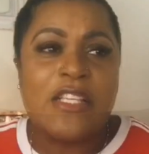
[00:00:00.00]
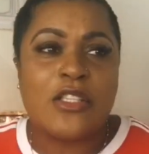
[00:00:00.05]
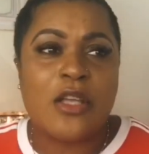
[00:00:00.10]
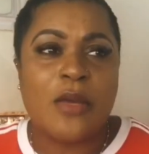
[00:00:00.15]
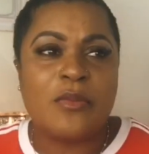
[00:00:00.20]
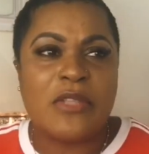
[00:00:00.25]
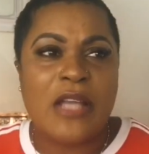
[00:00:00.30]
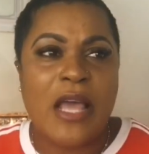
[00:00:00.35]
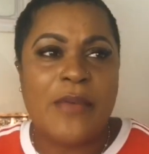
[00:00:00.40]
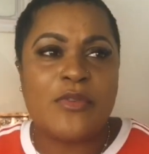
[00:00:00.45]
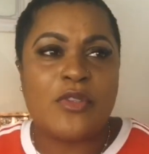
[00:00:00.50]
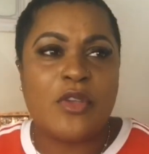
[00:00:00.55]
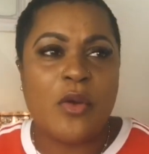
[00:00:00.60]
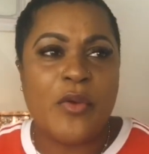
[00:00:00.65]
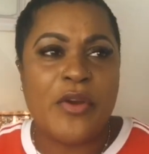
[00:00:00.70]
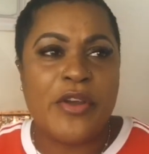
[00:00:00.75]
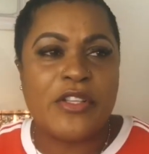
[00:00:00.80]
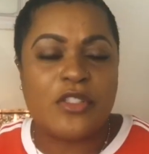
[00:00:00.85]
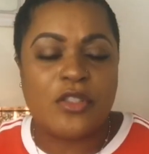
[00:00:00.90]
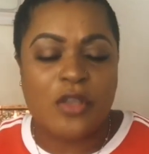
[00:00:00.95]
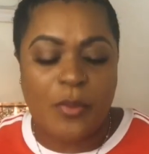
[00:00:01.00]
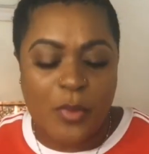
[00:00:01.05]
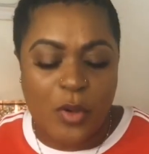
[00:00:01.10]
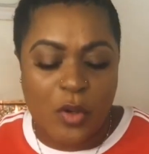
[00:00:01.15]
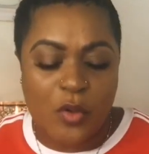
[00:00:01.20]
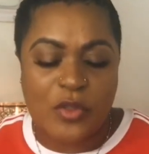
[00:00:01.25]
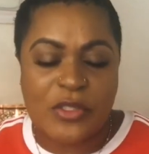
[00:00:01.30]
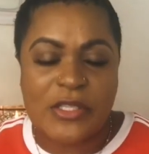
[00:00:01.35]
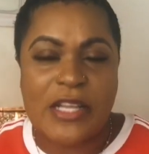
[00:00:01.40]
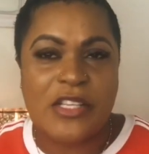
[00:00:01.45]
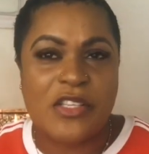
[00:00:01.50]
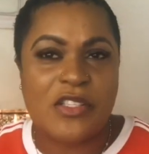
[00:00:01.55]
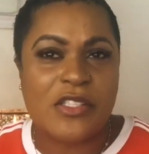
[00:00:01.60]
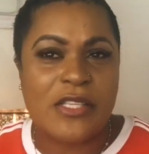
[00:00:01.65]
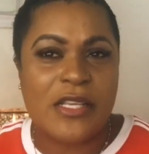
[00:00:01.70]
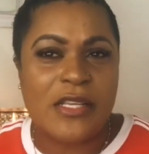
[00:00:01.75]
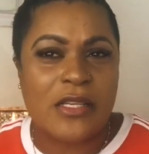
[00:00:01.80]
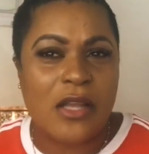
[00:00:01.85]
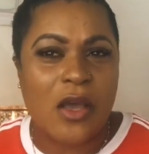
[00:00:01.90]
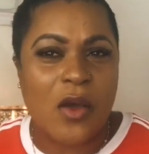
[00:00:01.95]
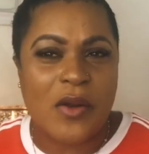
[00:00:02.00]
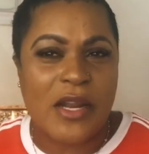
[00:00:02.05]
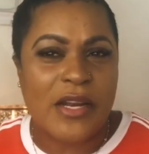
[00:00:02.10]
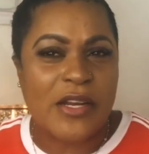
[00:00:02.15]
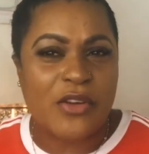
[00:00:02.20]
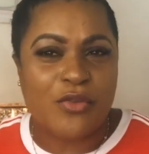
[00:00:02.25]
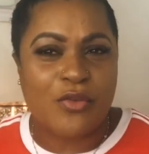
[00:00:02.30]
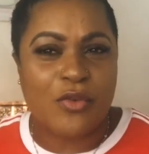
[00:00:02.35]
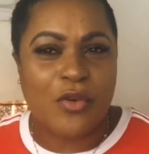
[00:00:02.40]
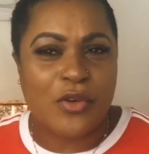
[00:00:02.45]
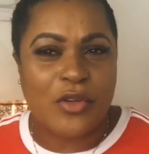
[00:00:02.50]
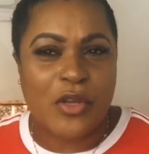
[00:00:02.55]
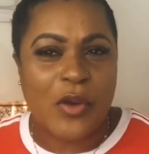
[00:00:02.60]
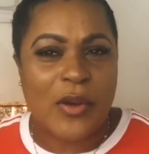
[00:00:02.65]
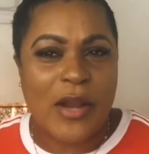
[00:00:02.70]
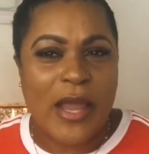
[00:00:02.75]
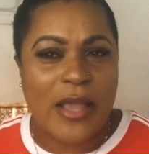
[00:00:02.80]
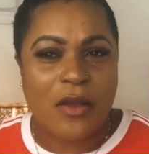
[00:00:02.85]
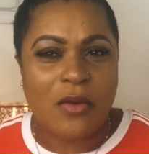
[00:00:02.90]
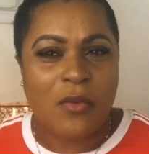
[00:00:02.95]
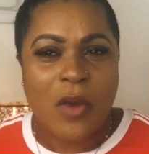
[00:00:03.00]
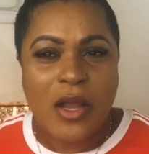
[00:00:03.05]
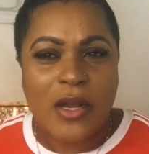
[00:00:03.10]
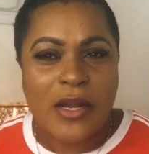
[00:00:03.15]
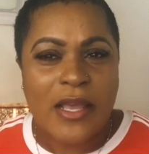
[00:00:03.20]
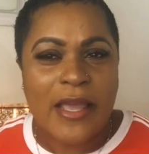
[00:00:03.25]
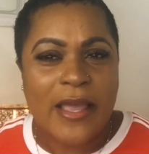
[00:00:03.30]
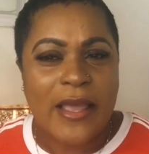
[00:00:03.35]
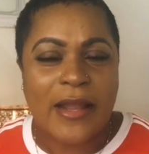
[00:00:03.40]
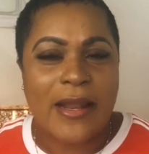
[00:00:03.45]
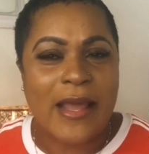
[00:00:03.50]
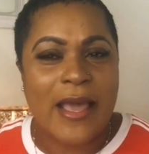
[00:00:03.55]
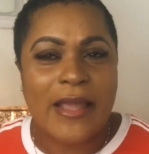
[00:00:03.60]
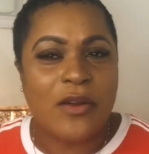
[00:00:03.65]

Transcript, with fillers: sometimes you're wearing some clothes and you sit down and it roll down like what the hell